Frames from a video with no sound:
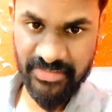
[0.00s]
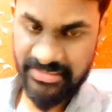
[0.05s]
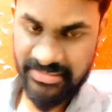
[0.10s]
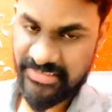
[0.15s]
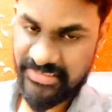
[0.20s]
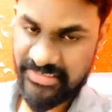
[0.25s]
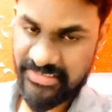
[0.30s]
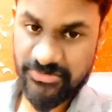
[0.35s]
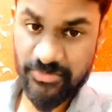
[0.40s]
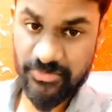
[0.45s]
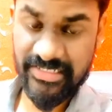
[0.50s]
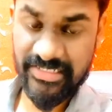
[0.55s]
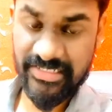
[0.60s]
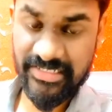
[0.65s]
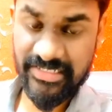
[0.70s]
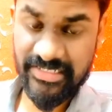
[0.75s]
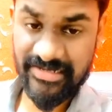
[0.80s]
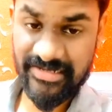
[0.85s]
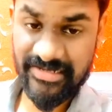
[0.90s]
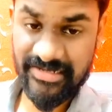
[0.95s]
Yes, you will
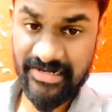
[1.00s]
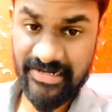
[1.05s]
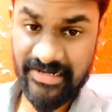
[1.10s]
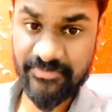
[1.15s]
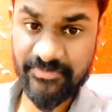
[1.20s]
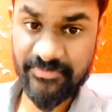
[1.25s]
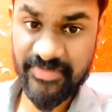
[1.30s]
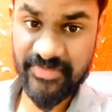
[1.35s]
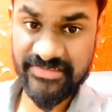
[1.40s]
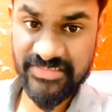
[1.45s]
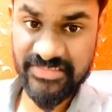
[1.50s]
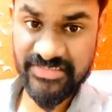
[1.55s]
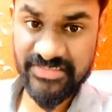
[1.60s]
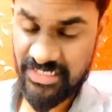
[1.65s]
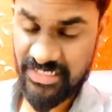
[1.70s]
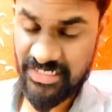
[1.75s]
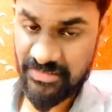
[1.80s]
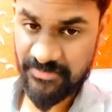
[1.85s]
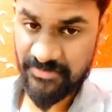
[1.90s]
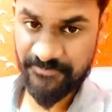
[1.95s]
get 100%
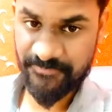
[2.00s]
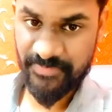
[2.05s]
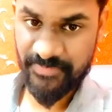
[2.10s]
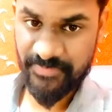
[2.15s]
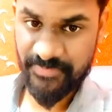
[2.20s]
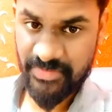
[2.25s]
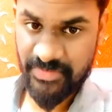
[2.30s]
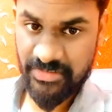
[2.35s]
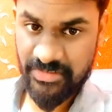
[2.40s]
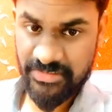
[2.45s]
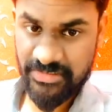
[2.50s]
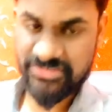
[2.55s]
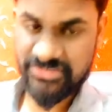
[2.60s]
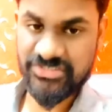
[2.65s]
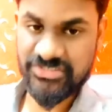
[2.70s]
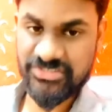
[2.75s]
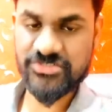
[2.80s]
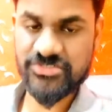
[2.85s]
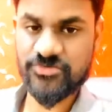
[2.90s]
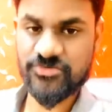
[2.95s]
sale.
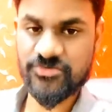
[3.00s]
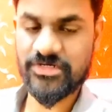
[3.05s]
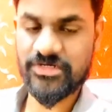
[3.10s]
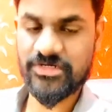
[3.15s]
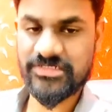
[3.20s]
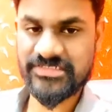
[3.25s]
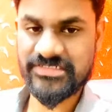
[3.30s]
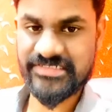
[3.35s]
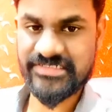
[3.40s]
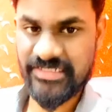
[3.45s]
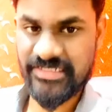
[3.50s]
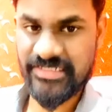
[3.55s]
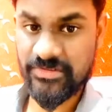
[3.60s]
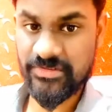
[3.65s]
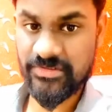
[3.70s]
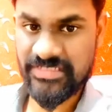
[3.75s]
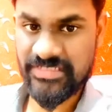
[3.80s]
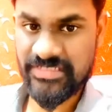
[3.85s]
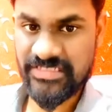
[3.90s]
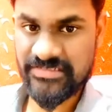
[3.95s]
Just work daily
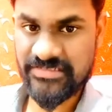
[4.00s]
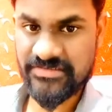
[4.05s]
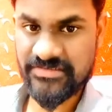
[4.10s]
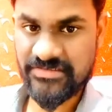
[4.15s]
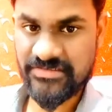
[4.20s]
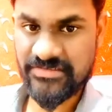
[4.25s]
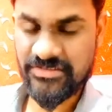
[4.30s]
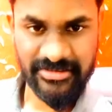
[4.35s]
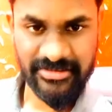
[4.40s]
on this.